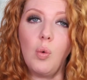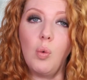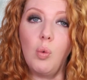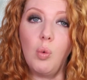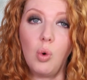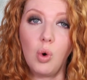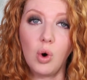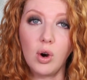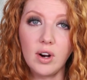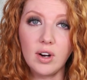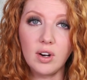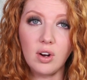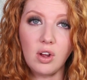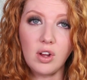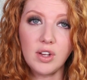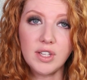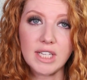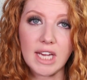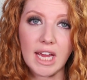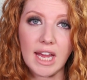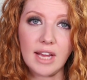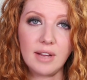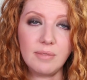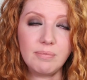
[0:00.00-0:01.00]
Wore it all
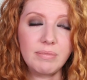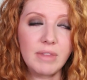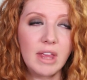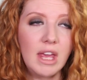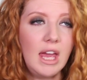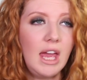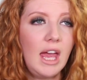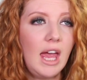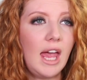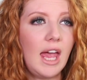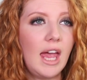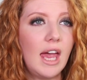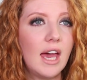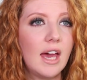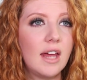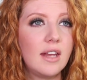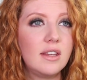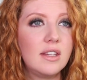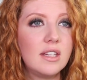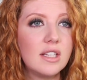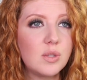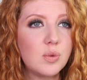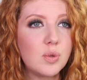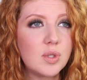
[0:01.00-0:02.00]
day,
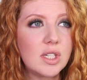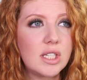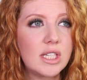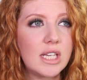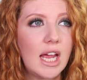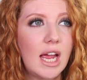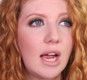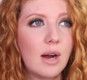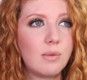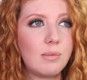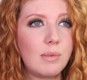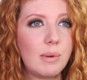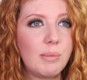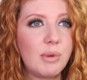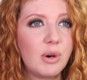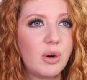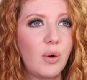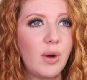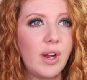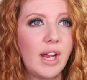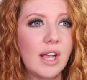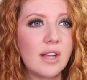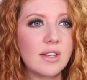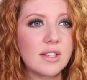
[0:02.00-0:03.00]
and this was a day I remember
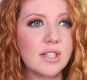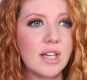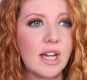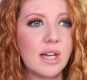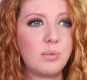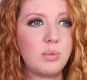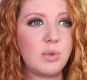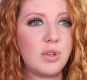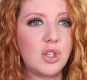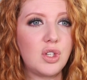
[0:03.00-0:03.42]
going outside